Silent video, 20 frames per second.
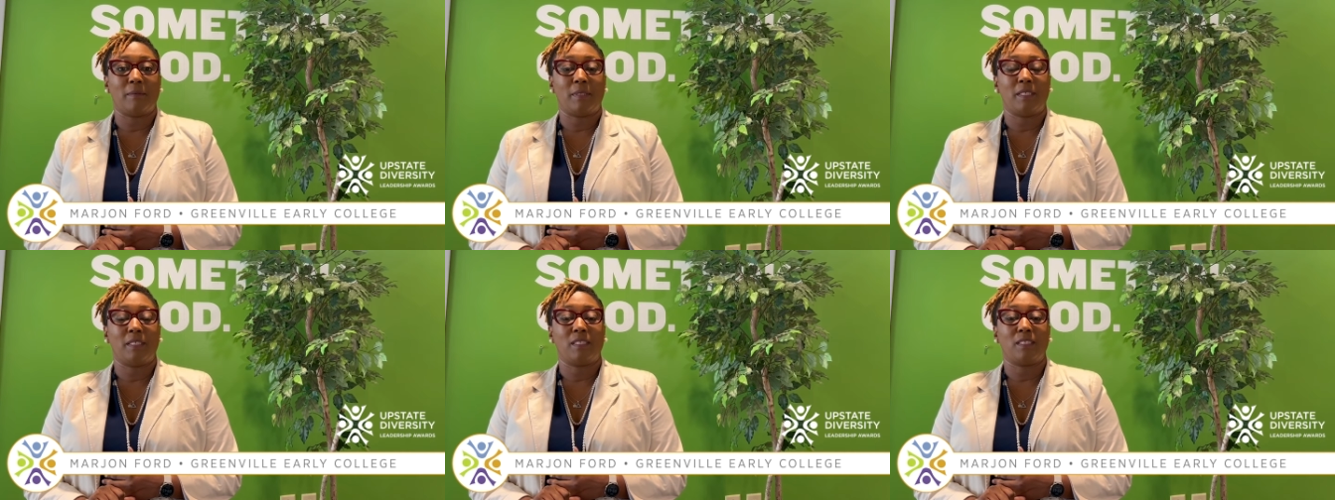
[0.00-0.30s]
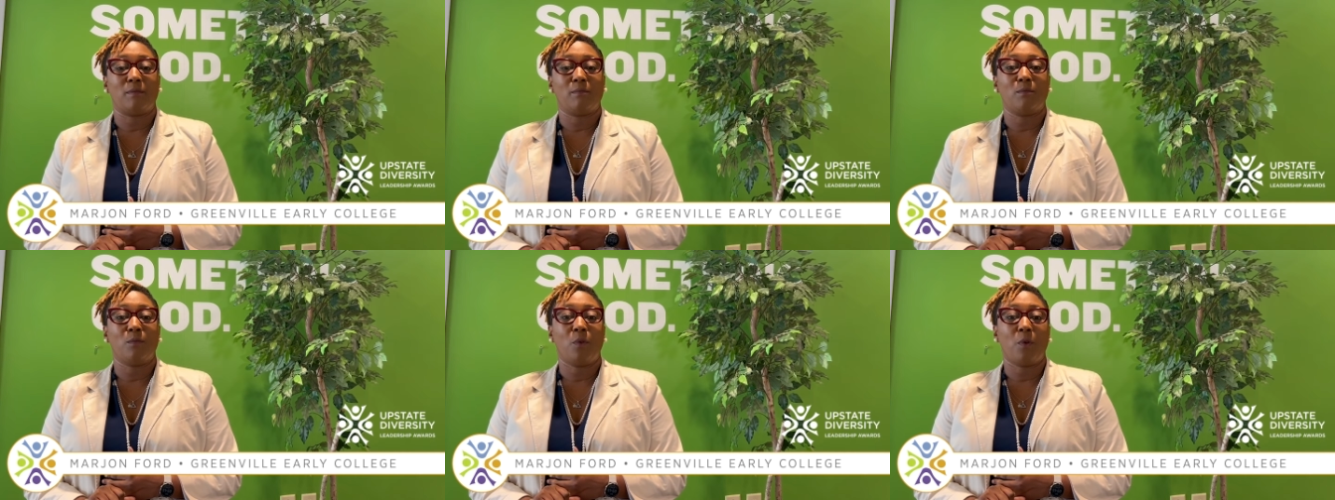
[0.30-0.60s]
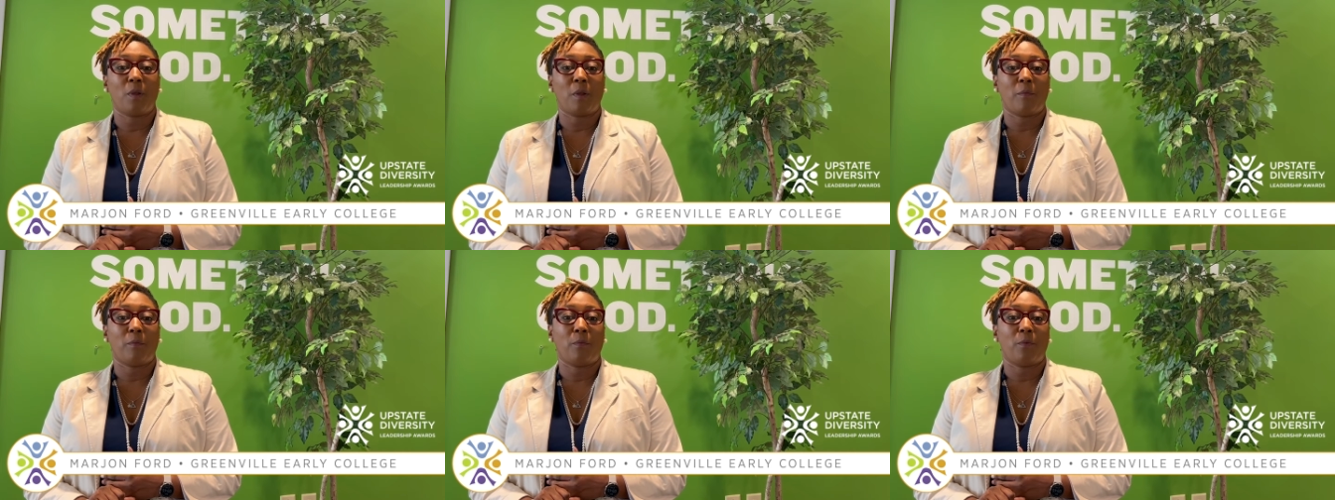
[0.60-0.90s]
That it's
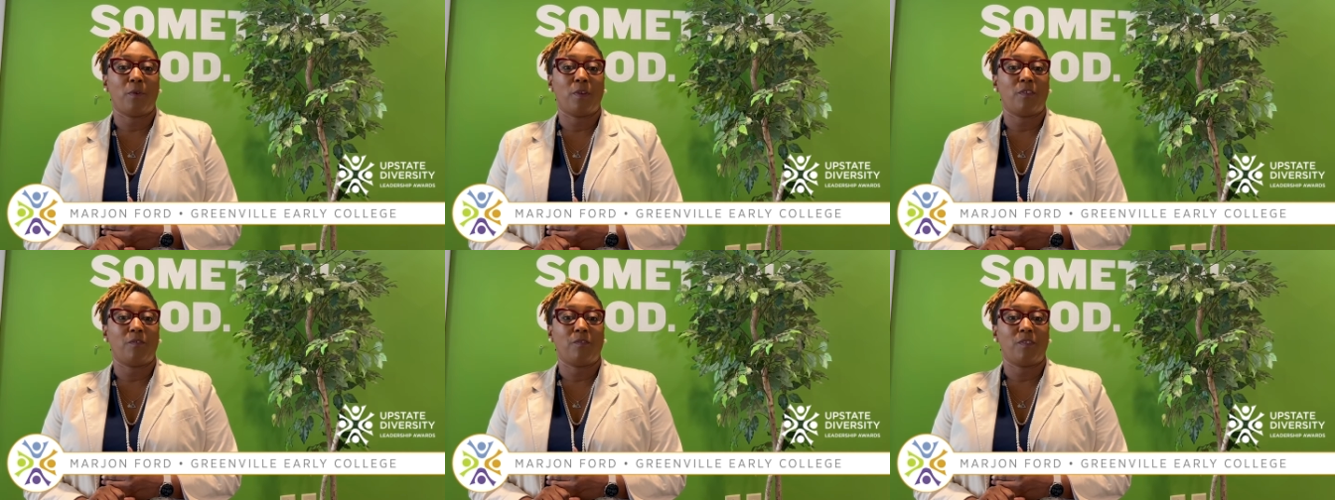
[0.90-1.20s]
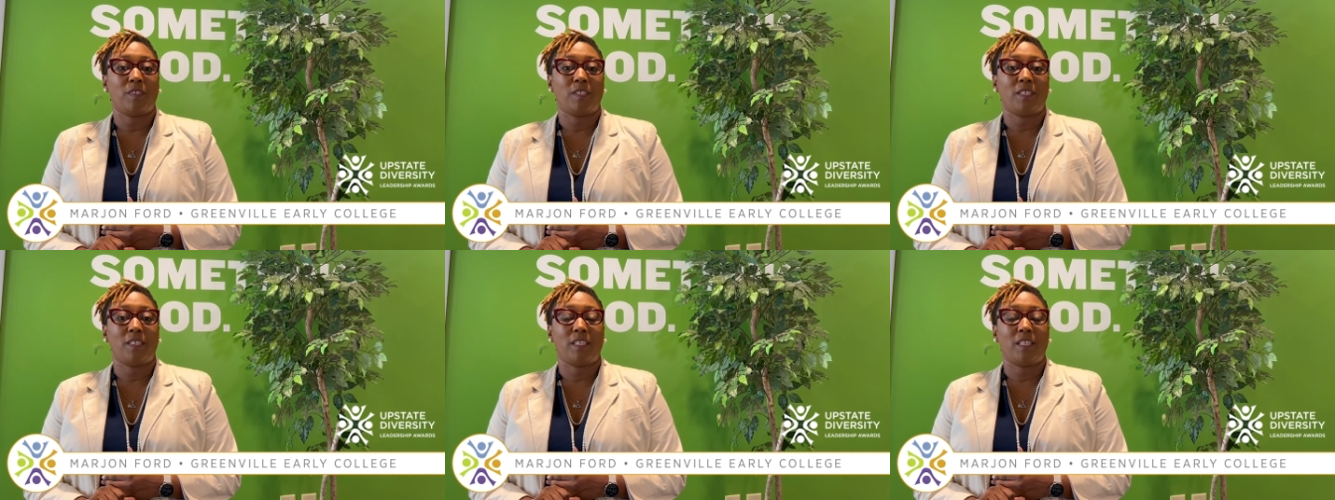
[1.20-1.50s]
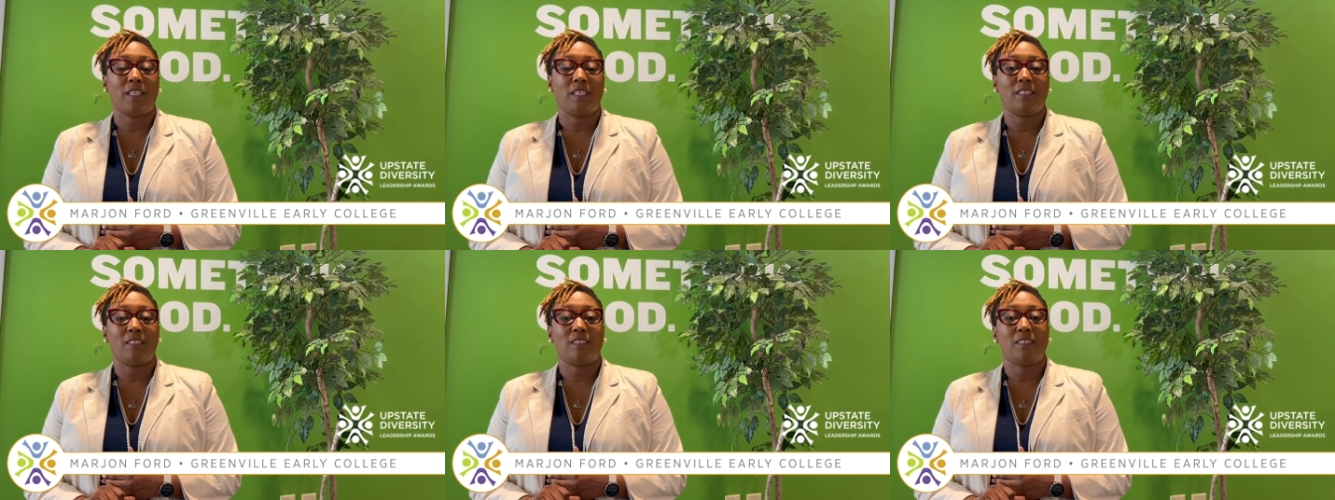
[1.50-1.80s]
more important for the
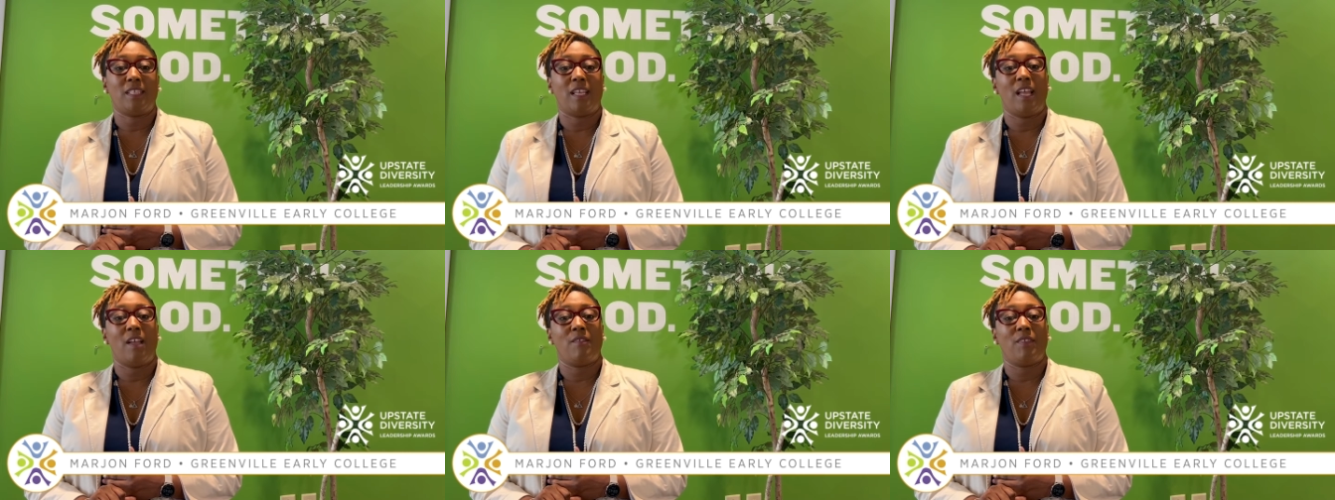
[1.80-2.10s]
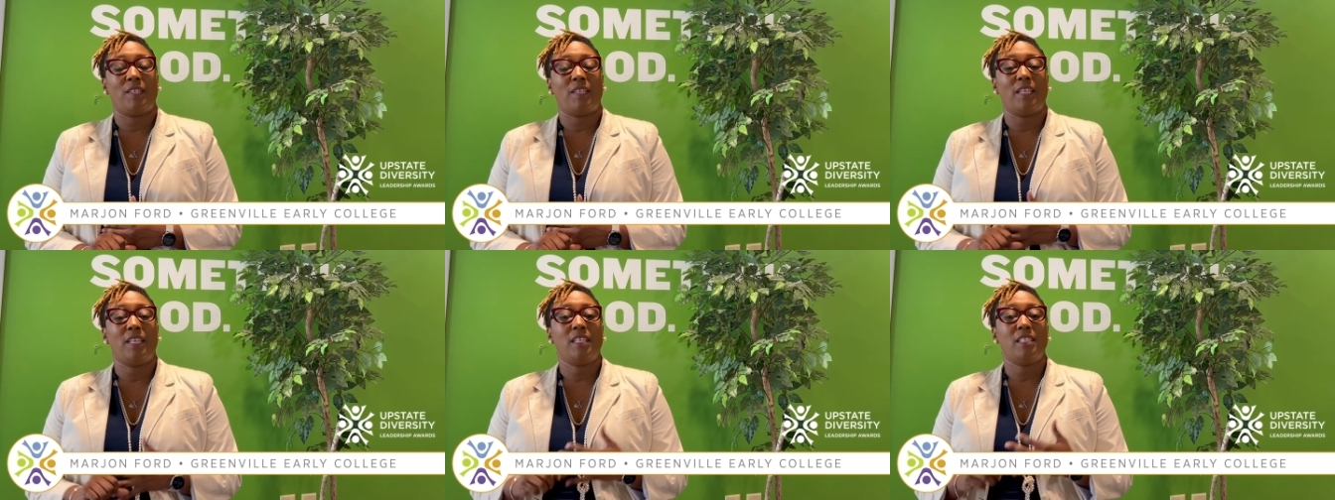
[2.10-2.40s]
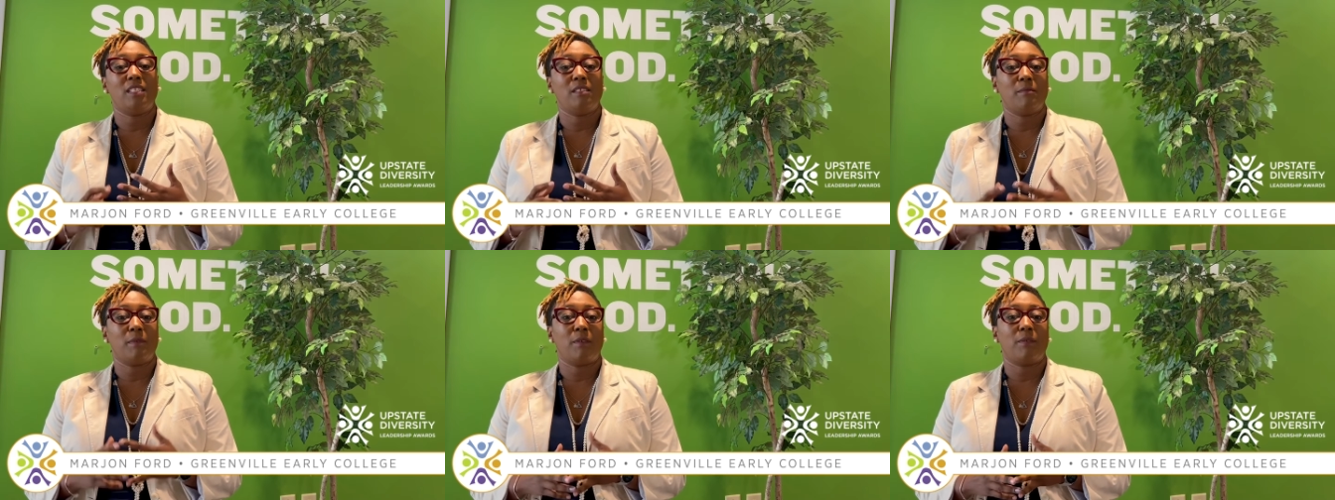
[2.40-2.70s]
kids to have an
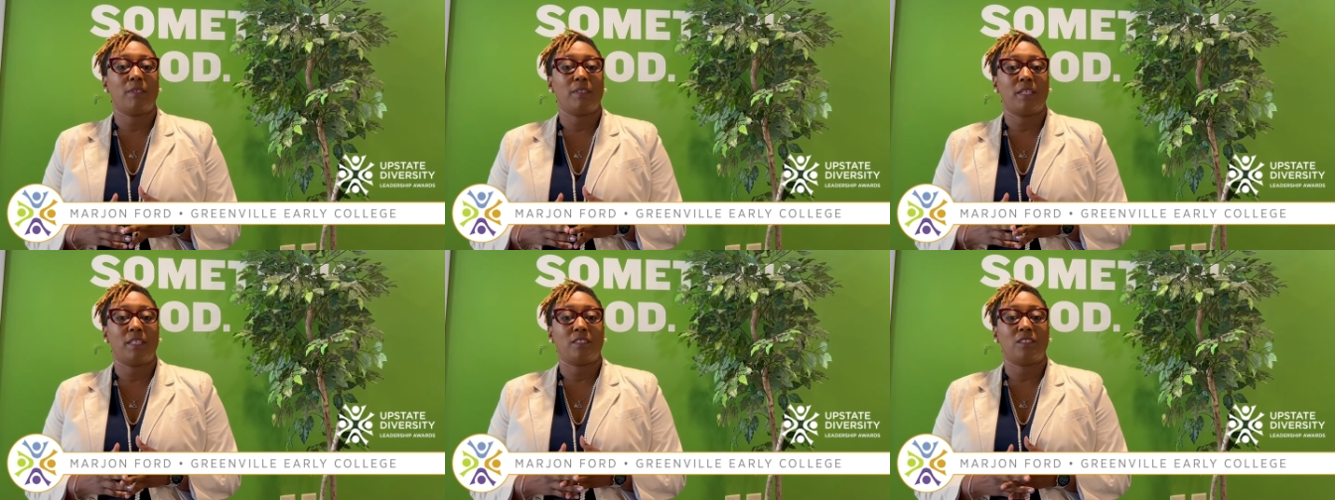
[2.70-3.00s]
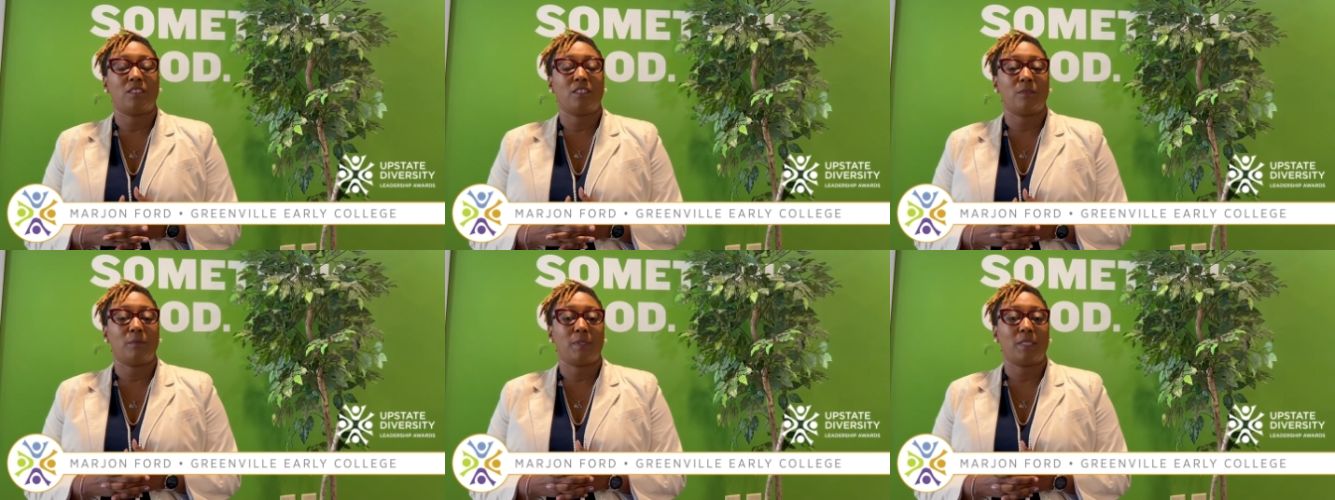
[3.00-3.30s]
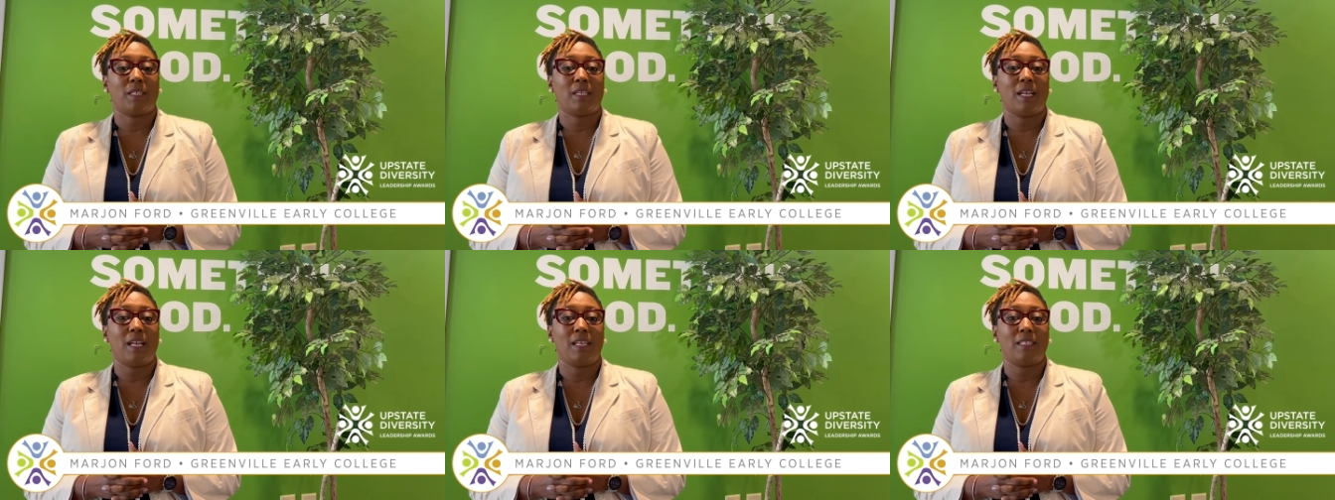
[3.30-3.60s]
intimate relationship
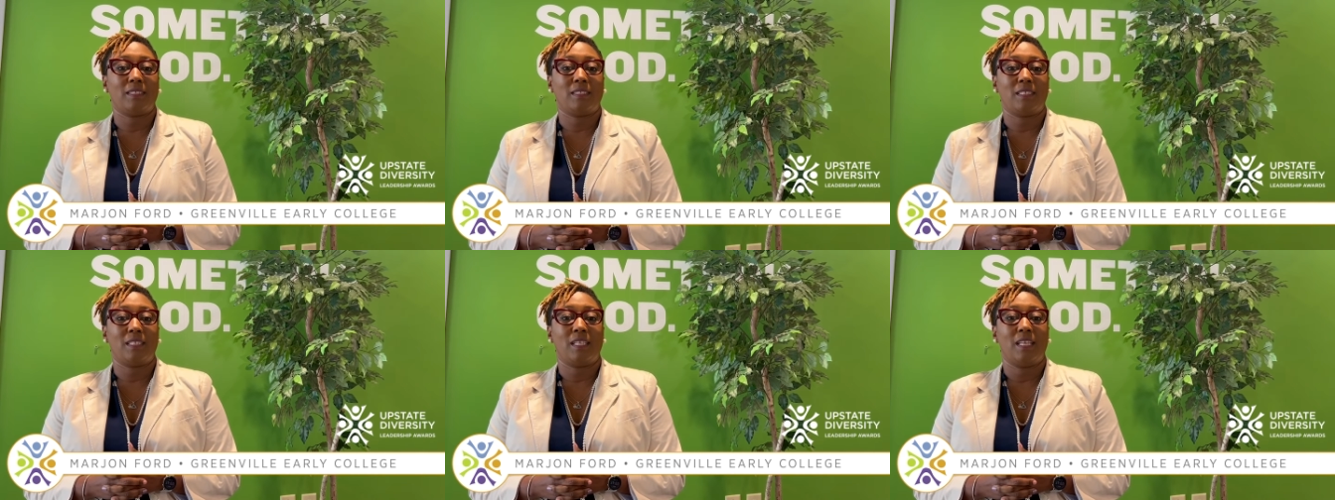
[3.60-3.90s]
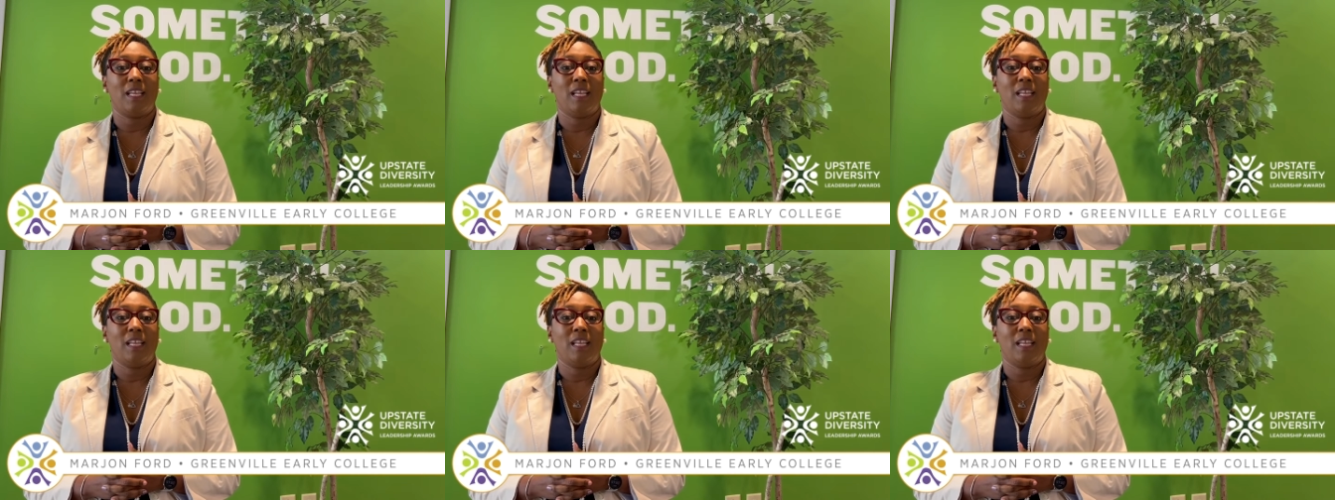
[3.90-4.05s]
with the content